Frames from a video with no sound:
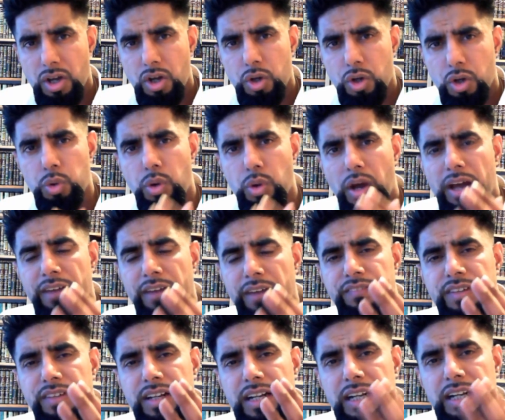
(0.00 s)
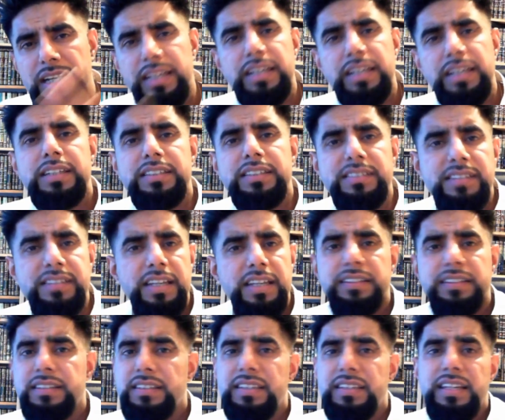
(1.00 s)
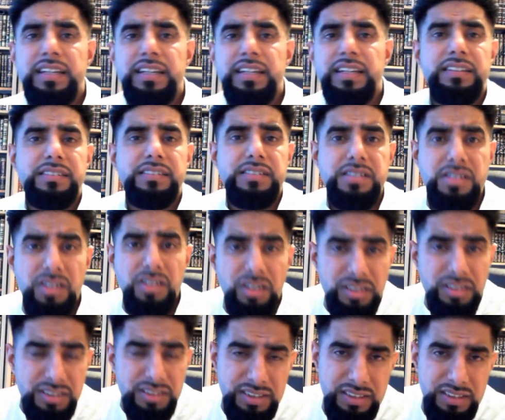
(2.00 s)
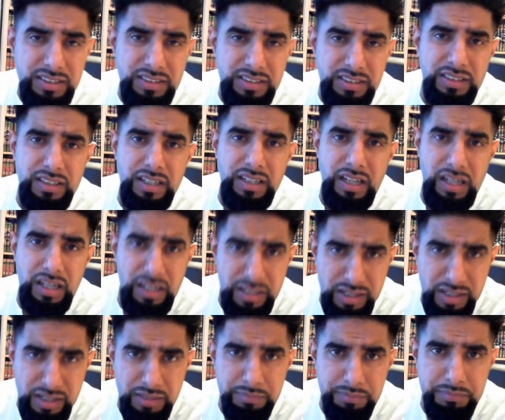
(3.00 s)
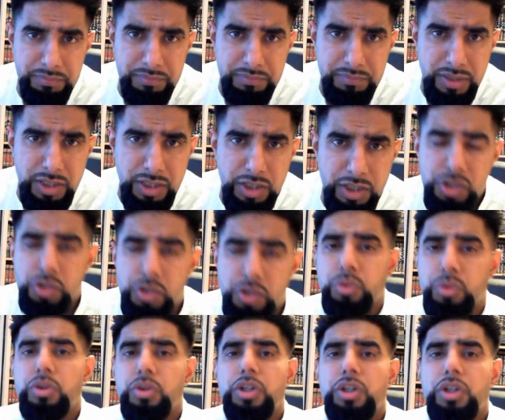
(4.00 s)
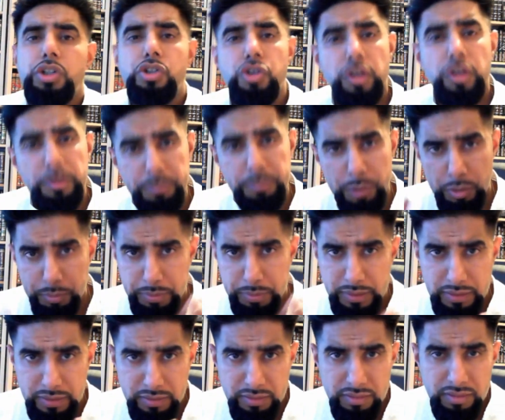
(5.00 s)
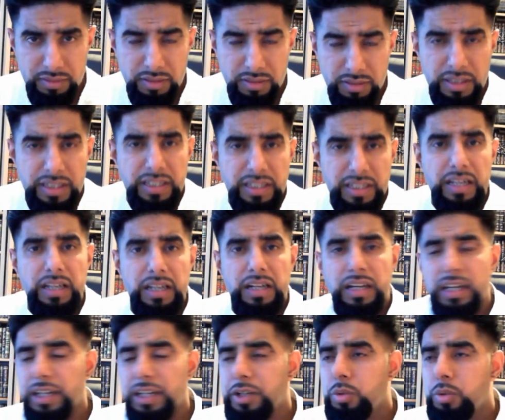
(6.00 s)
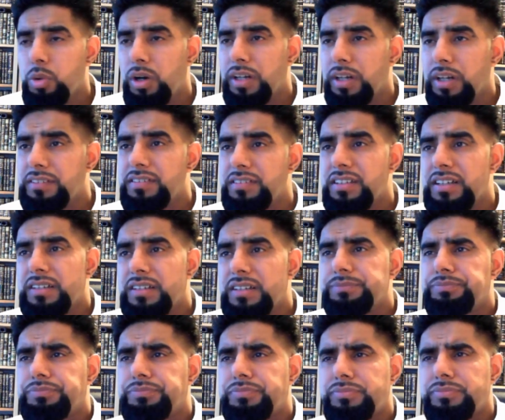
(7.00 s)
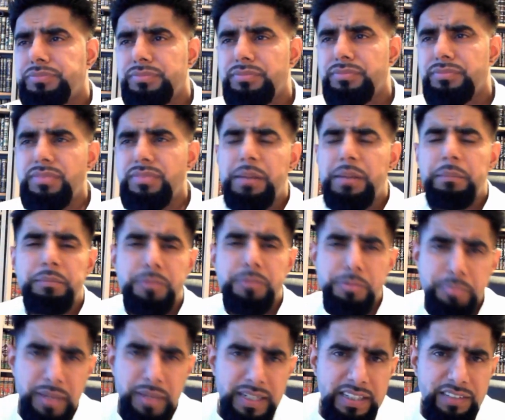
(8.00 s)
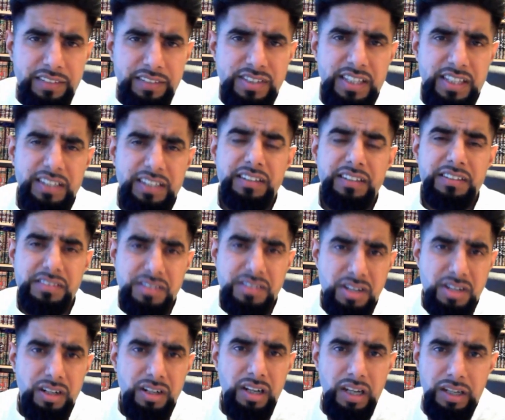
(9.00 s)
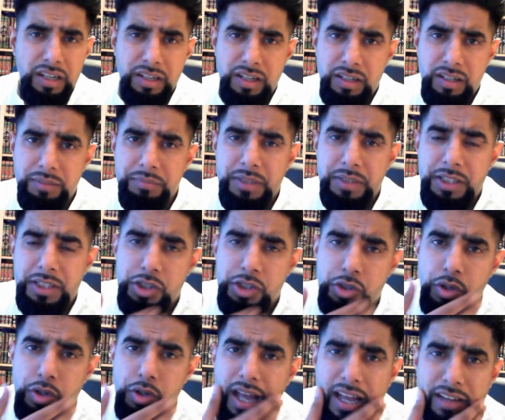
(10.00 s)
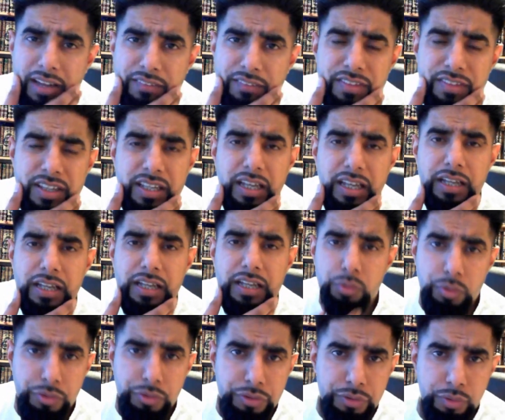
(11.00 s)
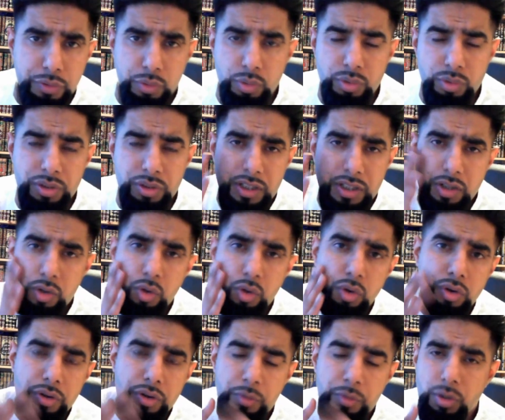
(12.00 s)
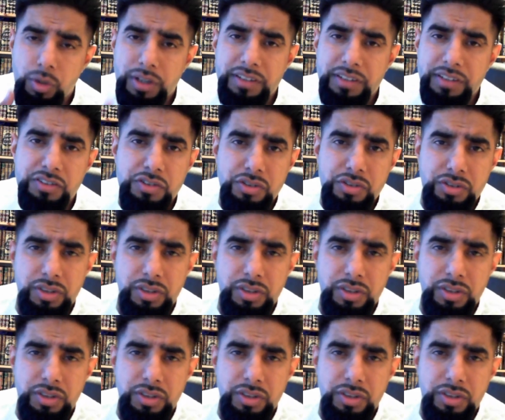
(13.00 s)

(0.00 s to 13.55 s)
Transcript: who have clearly stated that it is not haram to trim your beard. Likewise, many have said it is not haram to have an uthnoon, or what is